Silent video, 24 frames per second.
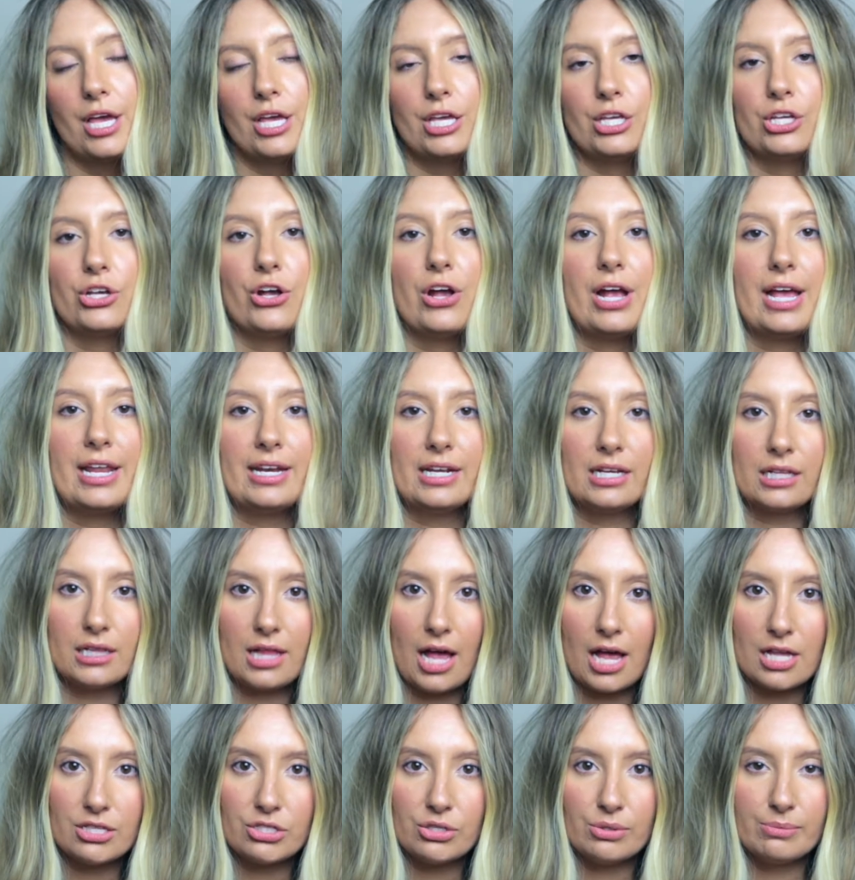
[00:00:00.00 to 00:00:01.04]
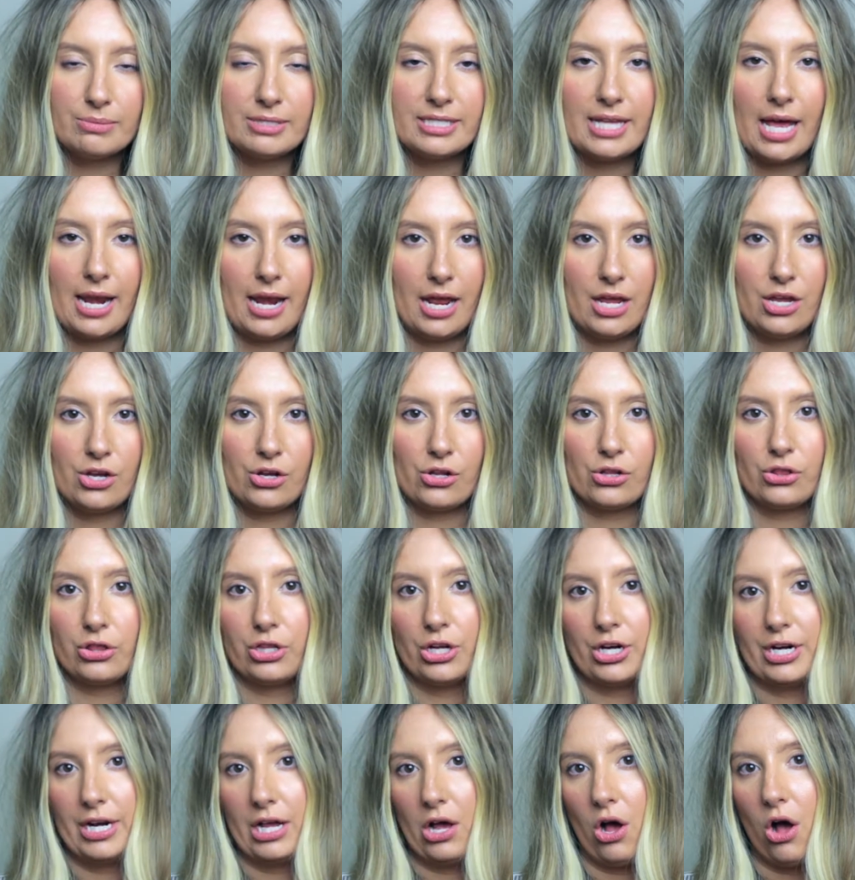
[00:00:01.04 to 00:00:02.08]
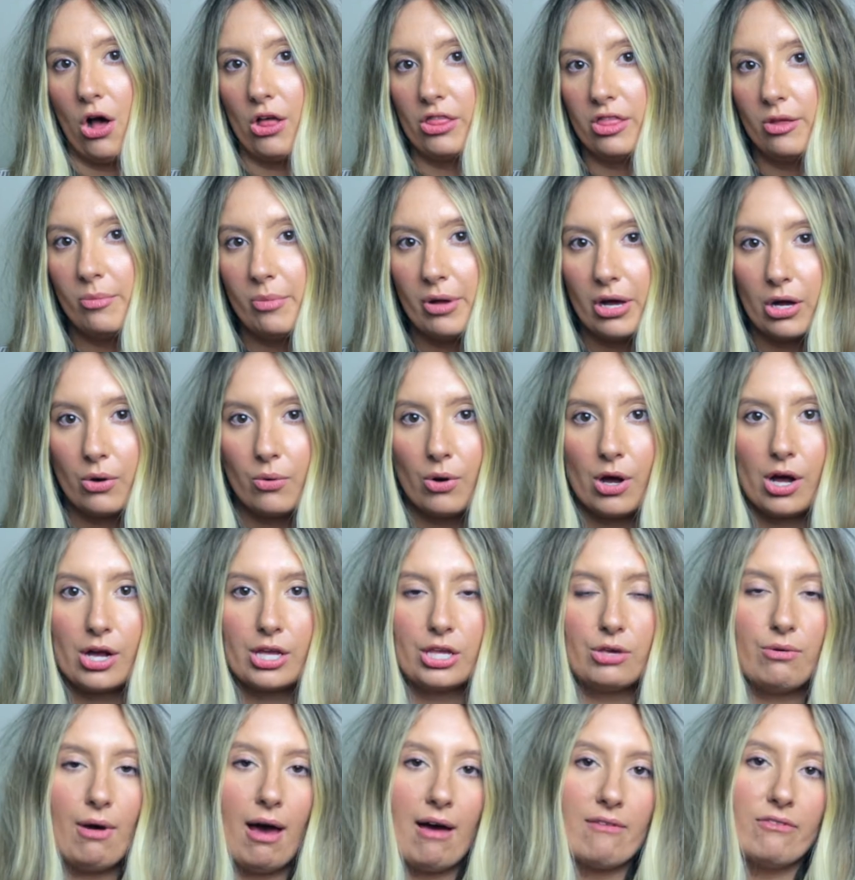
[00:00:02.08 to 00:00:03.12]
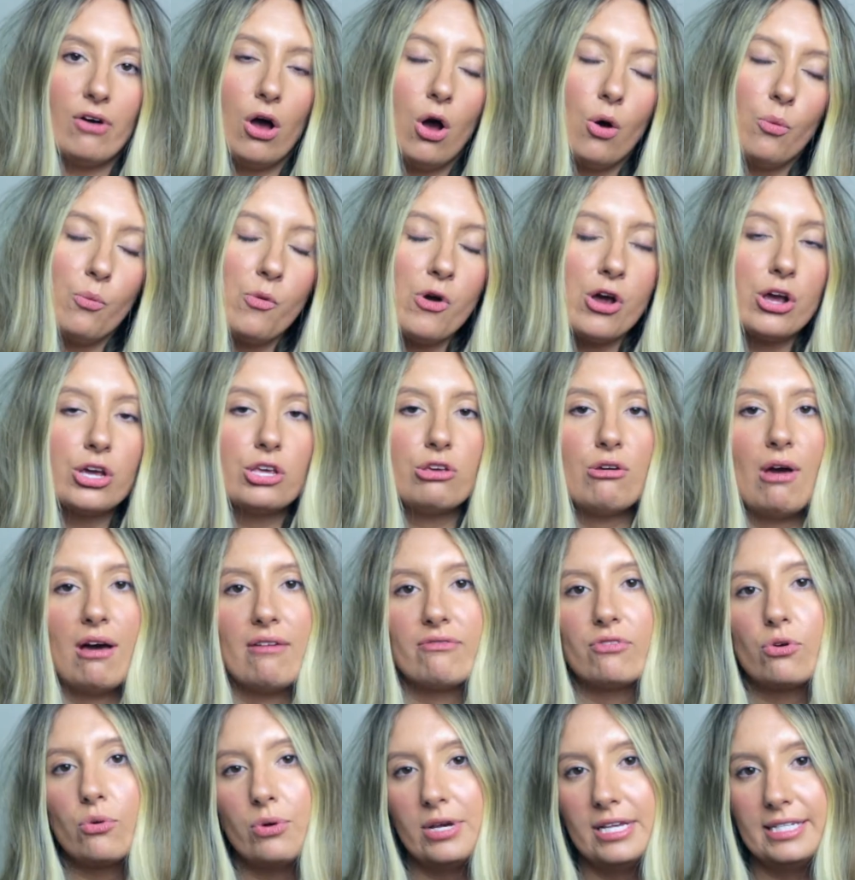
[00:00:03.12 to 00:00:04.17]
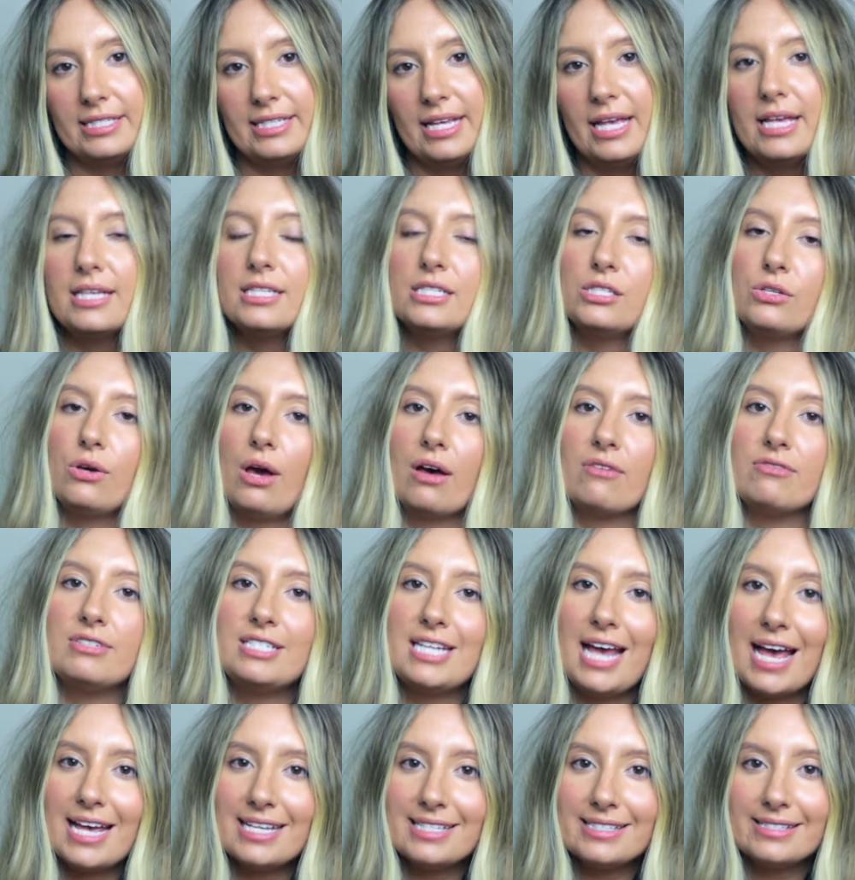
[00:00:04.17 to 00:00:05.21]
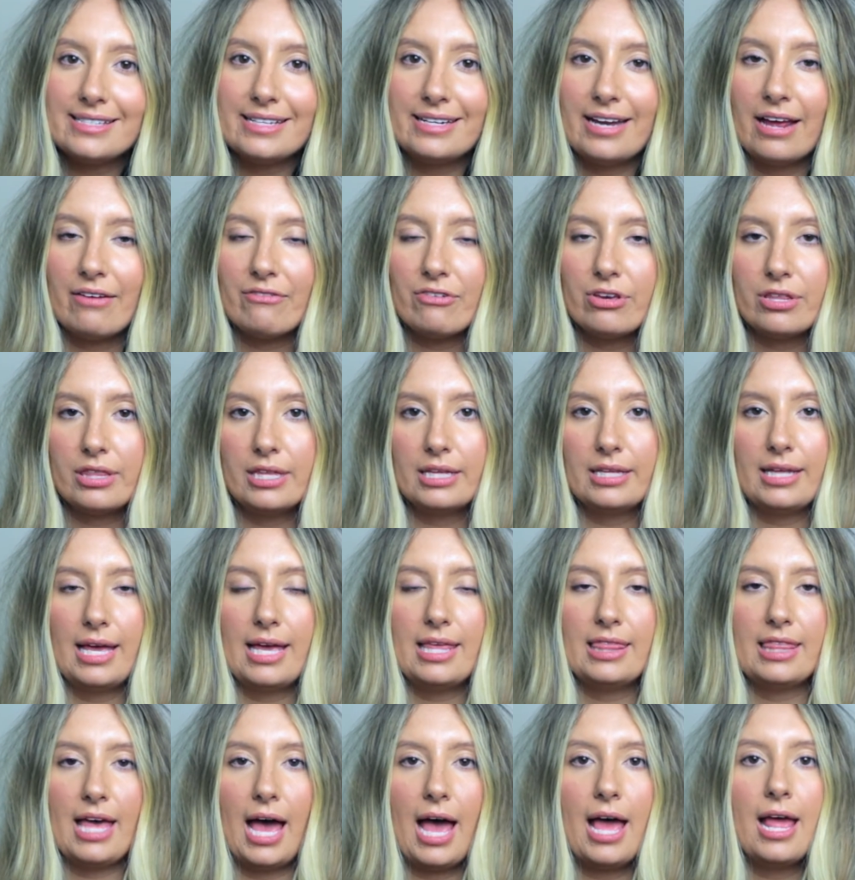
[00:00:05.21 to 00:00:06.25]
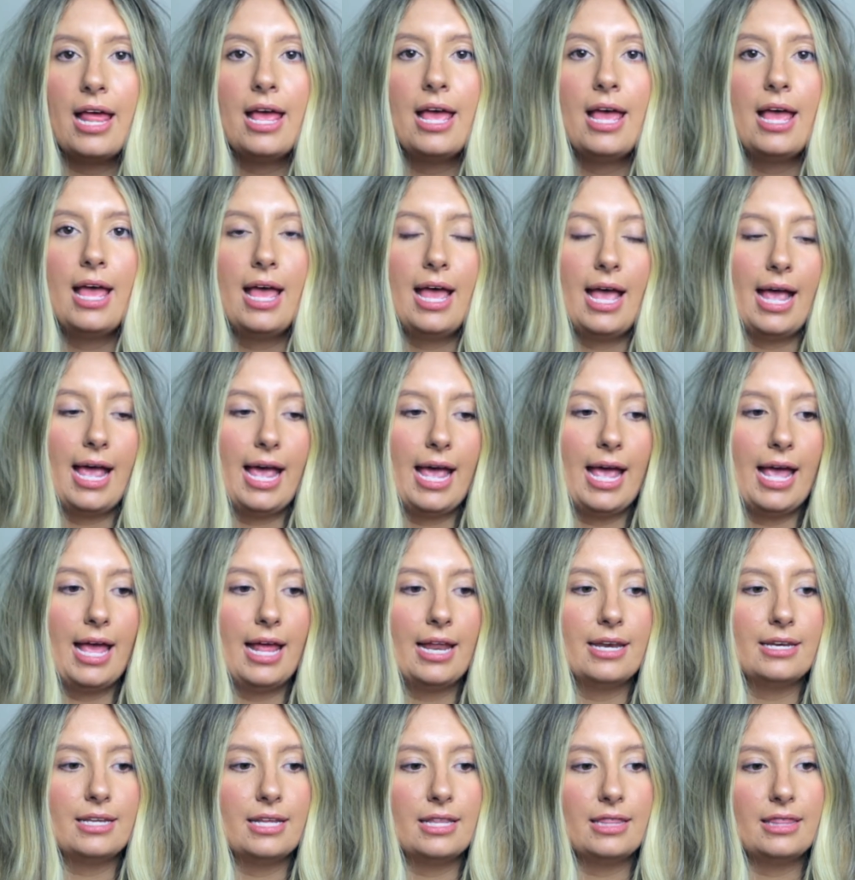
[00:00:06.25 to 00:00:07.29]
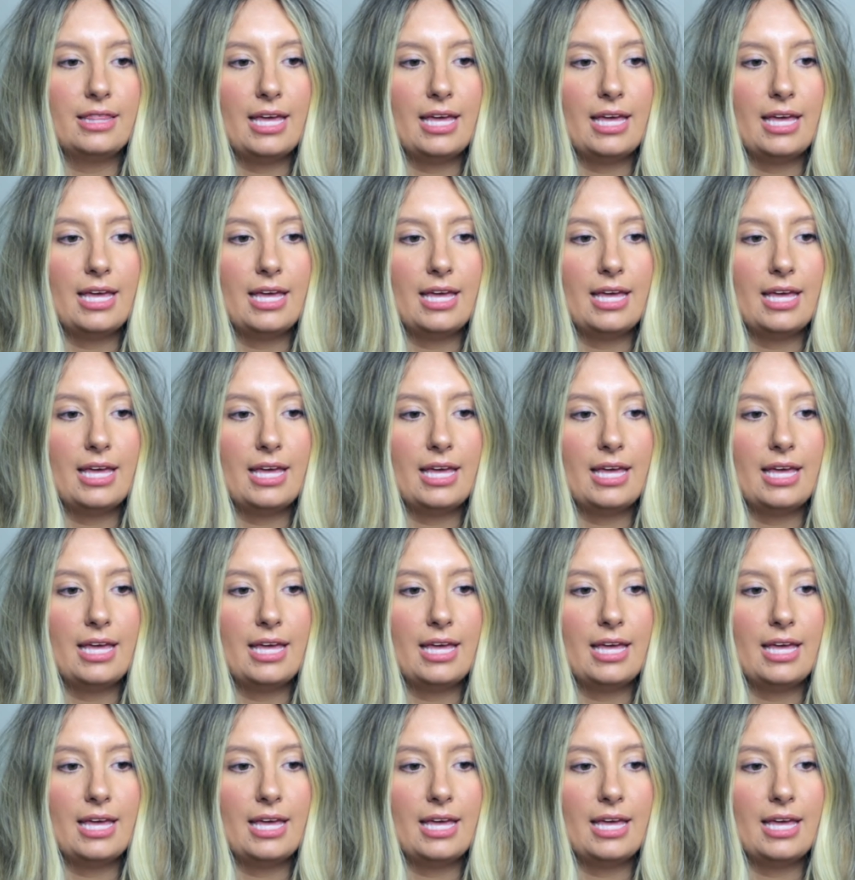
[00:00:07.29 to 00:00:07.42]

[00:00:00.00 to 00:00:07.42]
you're in a classroom setting, you're learning all the bookwork, you have homework, you have quizzes, you have tests and everything like that. And